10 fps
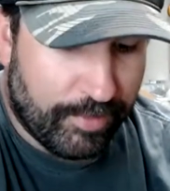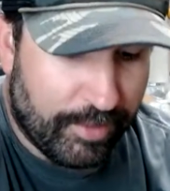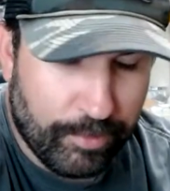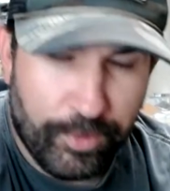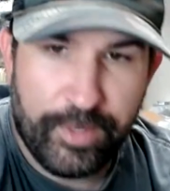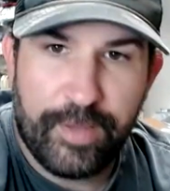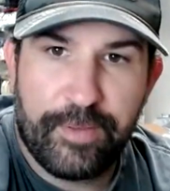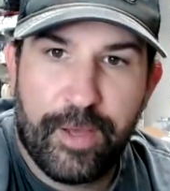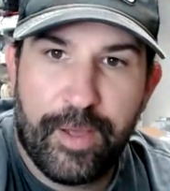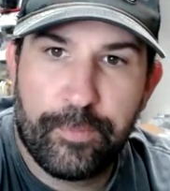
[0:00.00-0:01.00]
Like the one
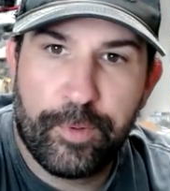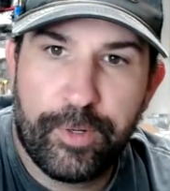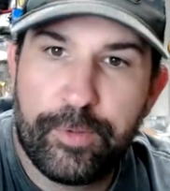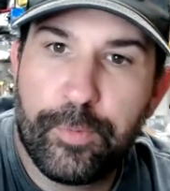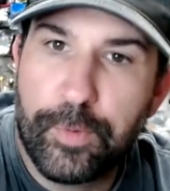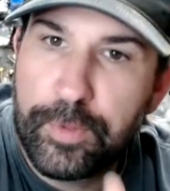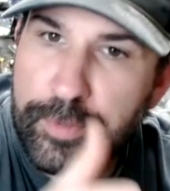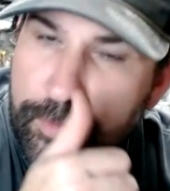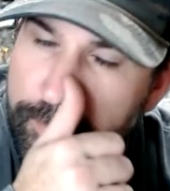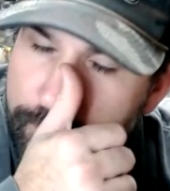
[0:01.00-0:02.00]
Davey Height won in New
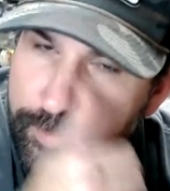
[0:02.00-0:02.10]
Orleans,